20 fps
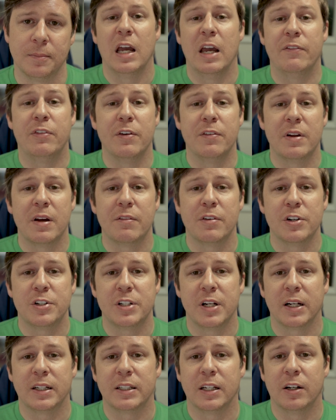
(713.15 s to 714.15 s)
If you've never
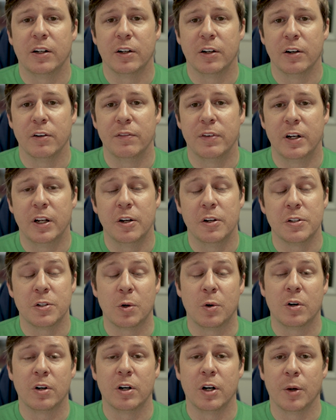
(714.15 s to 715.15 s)
checked out her videos
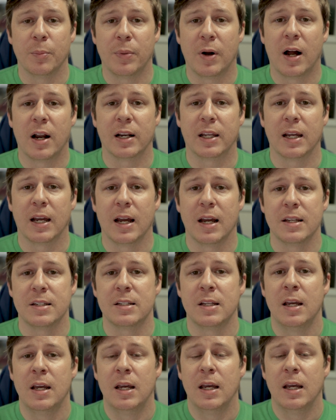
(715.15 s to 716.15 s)
or her podcast,